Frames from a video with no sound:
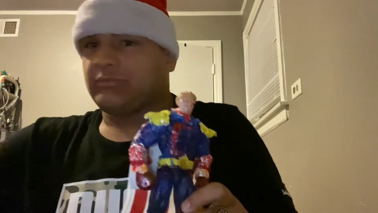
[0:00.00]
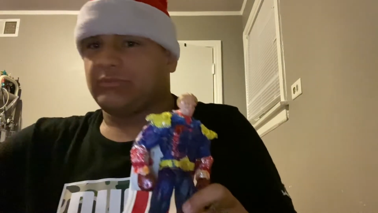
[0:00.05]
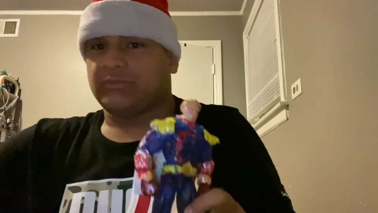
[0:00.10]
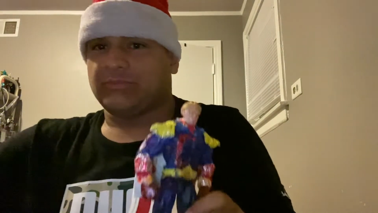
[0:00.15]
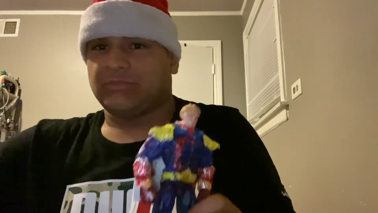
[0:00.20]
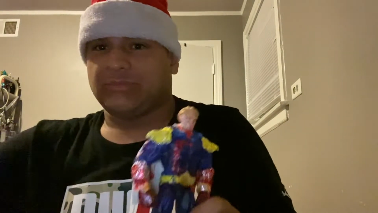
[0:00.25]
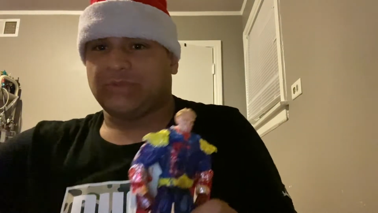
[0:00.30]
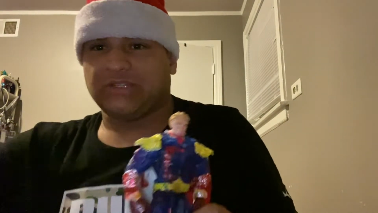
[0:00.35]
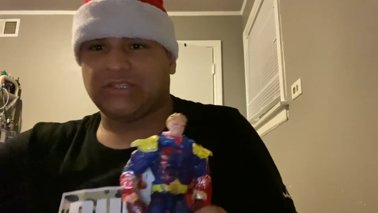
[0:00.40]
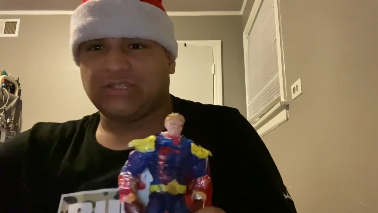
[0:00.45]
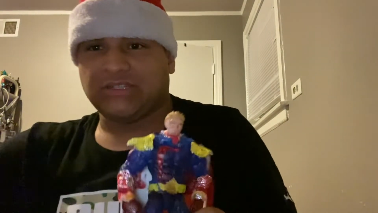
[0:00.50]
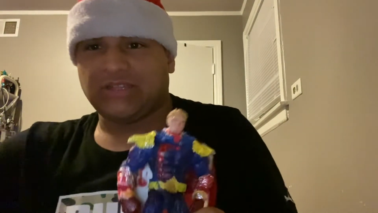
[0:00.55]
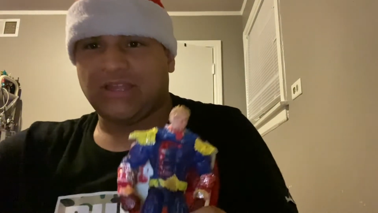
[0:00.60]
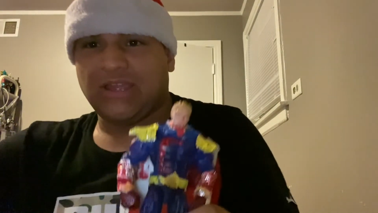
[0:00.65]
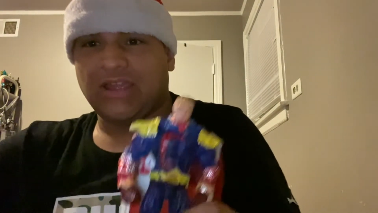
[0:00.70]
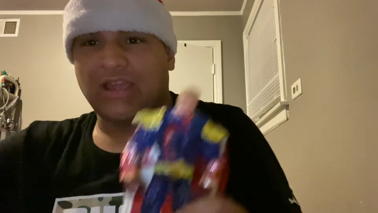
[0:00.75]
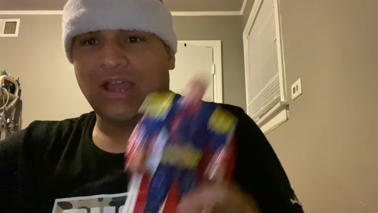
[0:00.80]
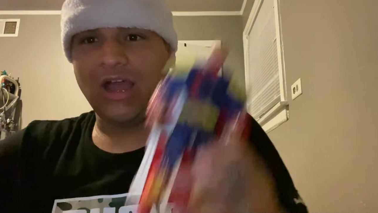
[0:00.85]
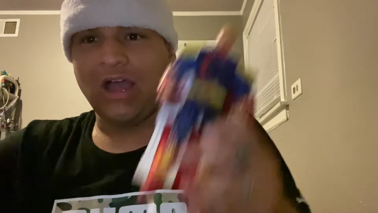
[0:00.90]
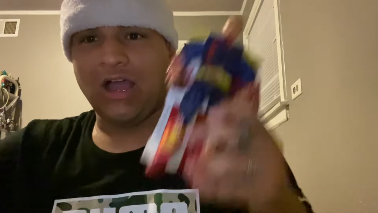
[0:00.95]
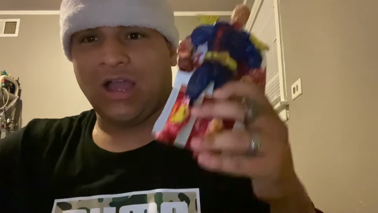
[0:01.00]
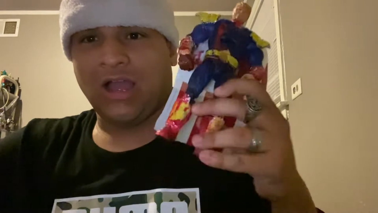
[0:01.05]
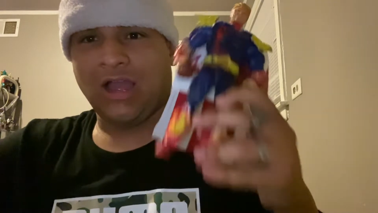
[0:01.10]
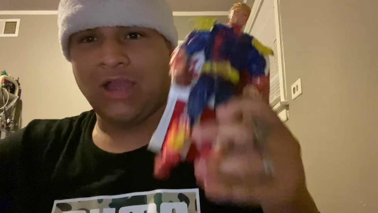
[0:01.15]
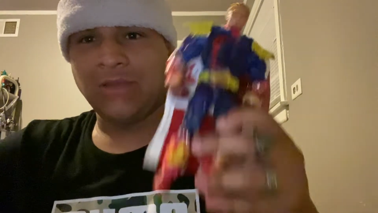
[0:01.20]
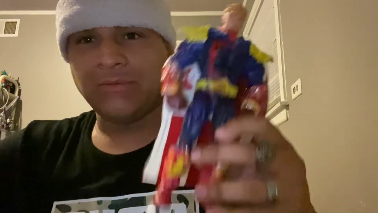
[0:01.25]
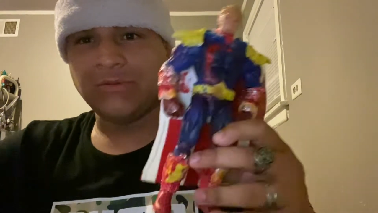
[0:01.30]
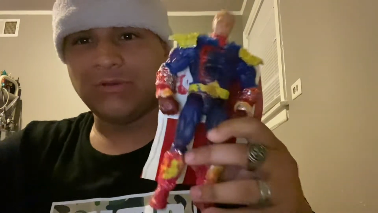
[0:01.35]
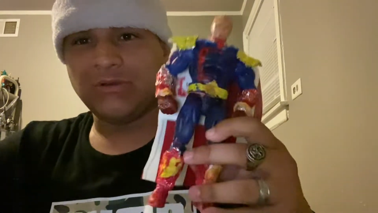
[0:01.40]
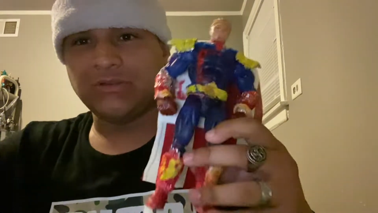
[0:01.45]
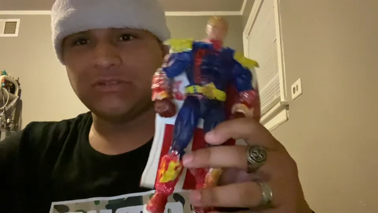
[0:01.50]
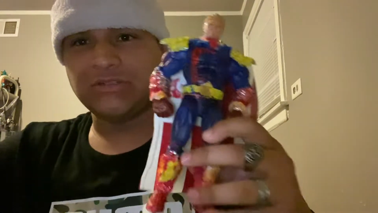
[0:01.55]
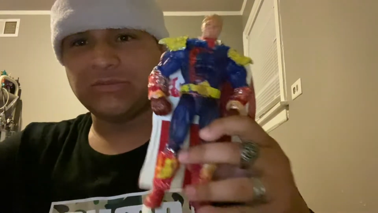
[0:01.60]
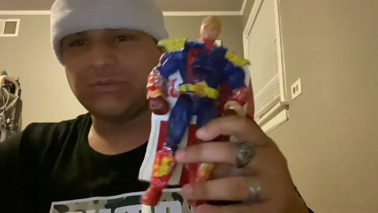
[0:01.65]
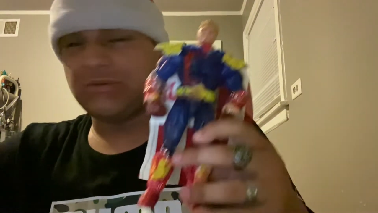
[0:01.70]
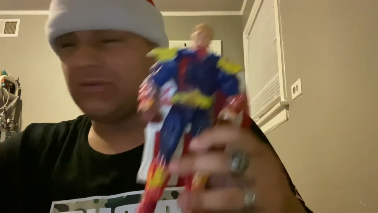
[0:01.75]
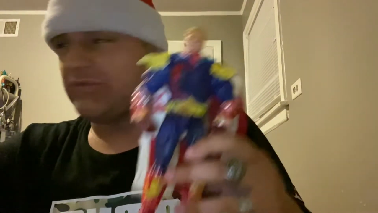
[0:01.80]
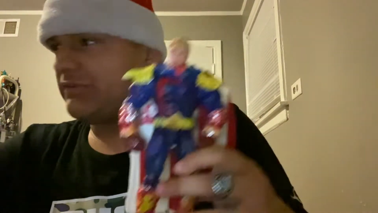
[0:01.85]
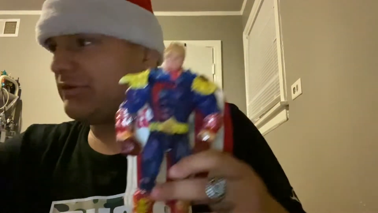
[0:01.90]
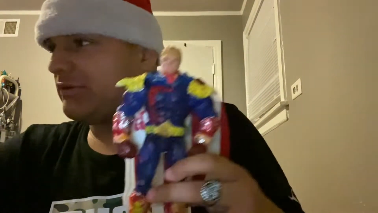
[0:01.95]
But today, I'm going to
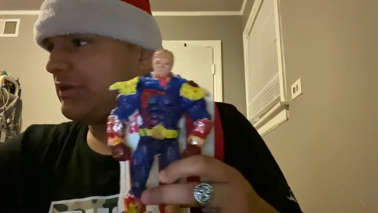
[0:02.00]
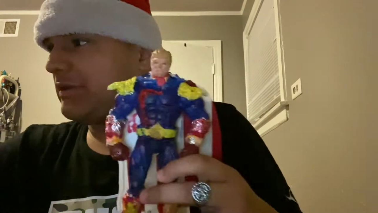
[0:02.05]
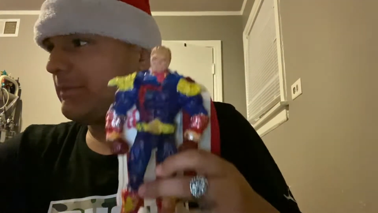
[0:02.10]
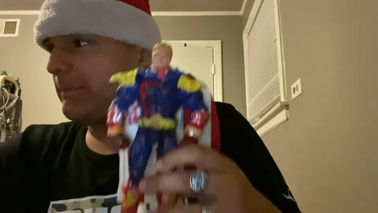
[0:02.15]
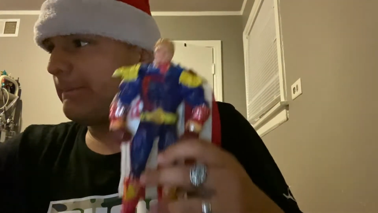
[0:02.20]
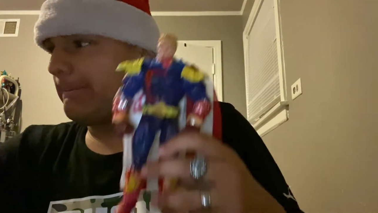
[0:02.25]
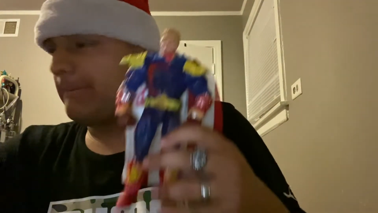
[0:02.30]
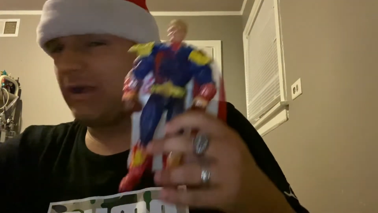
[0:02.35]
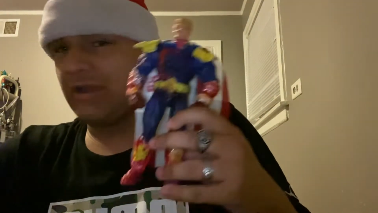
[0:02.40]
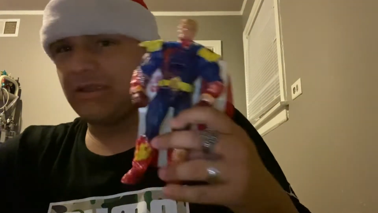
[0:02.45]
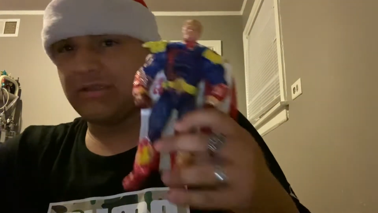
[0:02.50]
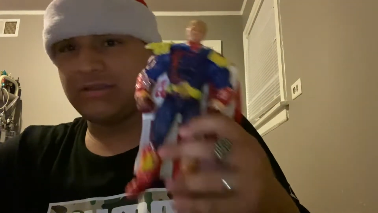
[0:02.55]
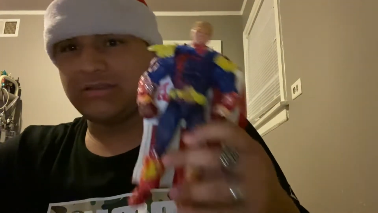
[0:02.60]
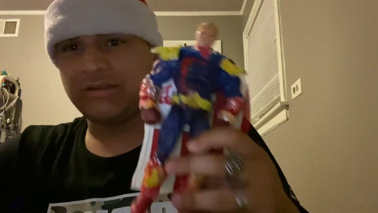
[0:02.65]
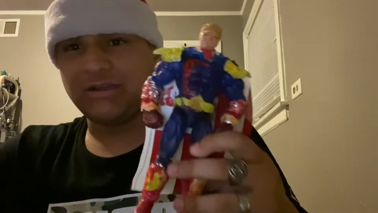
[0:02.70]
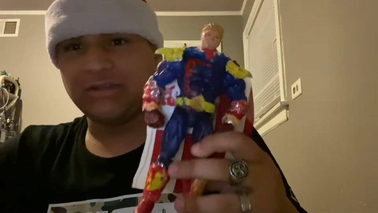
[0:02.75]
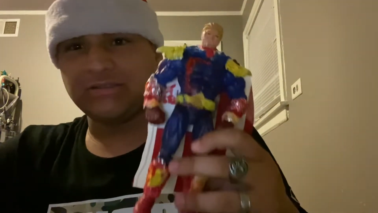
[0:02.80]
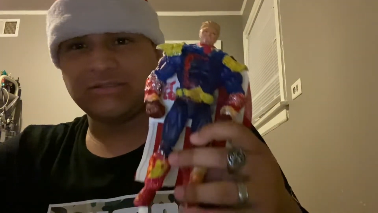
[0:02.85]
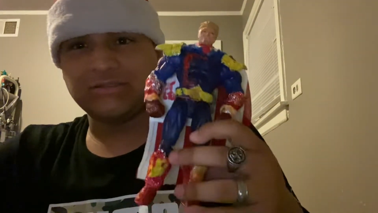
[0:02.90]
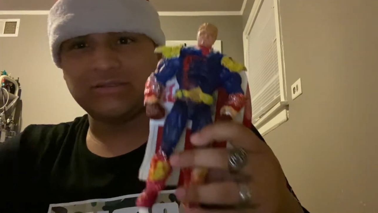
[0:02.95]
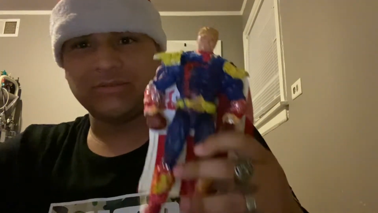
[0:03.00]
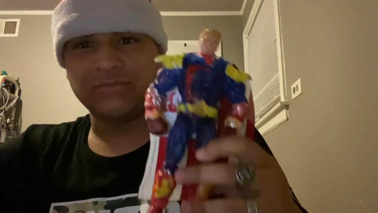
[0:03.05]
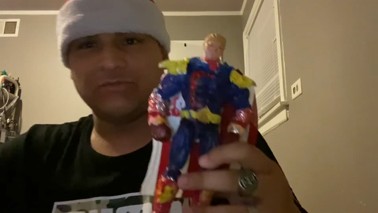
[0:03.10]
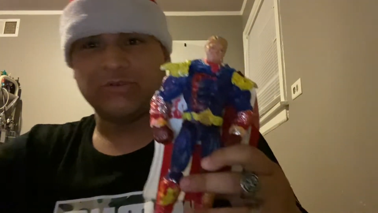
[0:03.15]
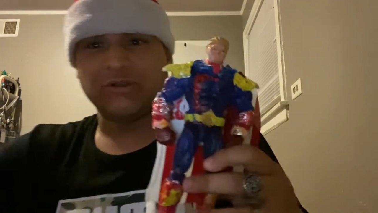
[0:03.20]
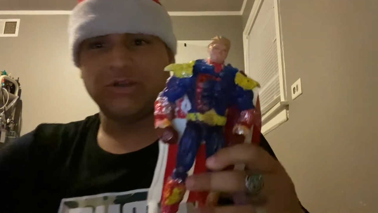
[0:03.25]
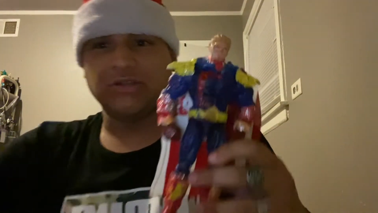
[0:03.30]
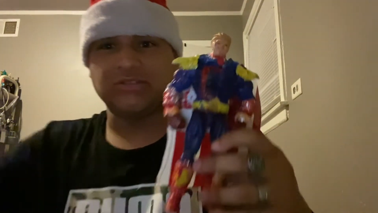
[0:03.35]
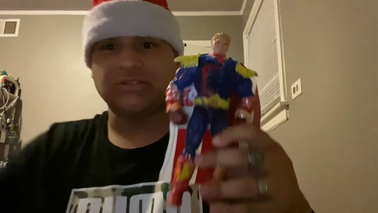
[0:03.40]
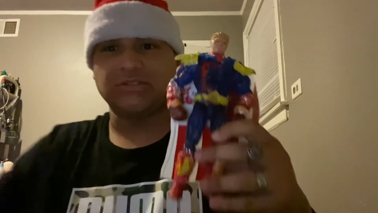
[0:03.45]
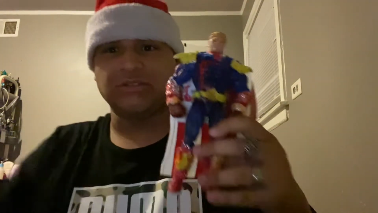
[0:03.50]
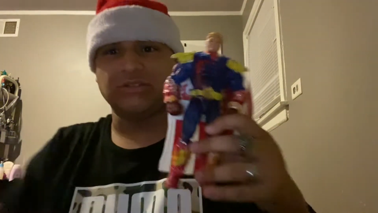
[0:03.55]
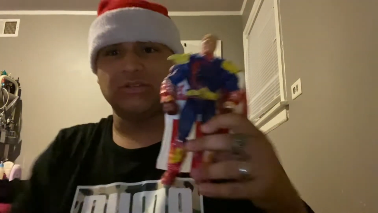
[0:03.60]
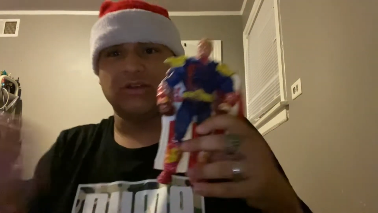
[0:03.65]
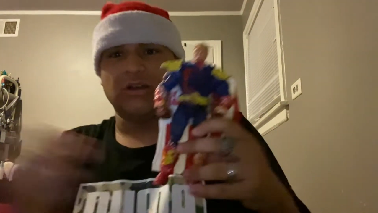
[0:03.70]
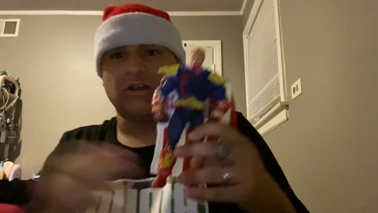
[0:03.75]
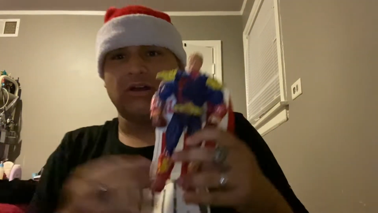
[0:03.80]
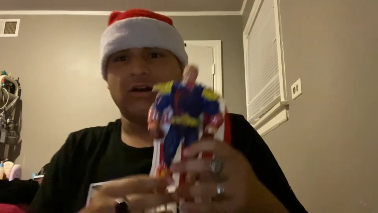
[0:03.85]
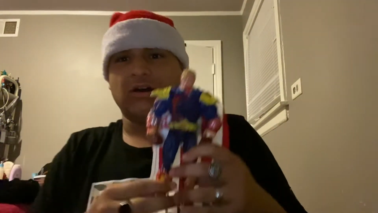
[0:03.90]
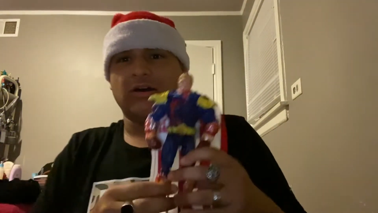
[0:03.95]
be reviewing my custom version
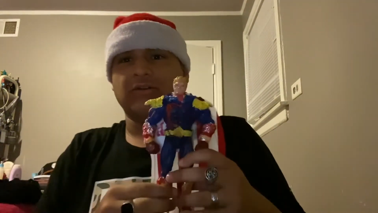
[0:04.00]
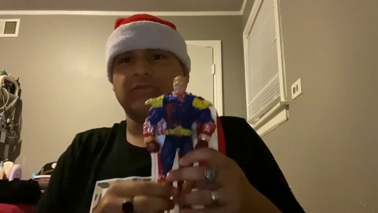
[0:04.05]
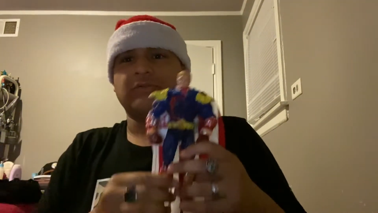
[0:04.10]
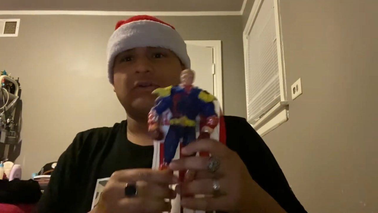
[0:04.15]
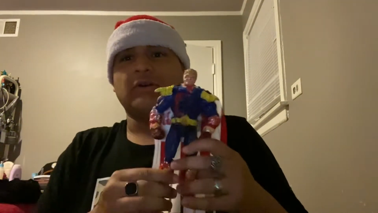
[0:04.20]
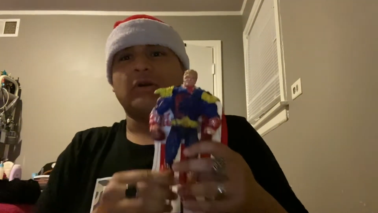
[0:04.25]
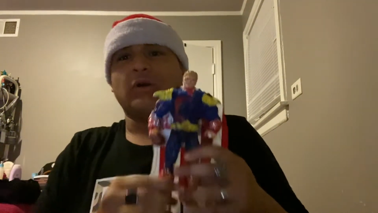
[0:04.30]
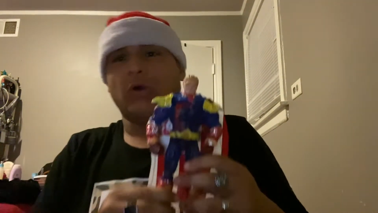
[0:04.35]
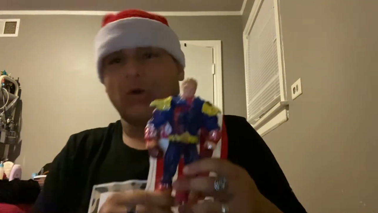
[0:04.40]
of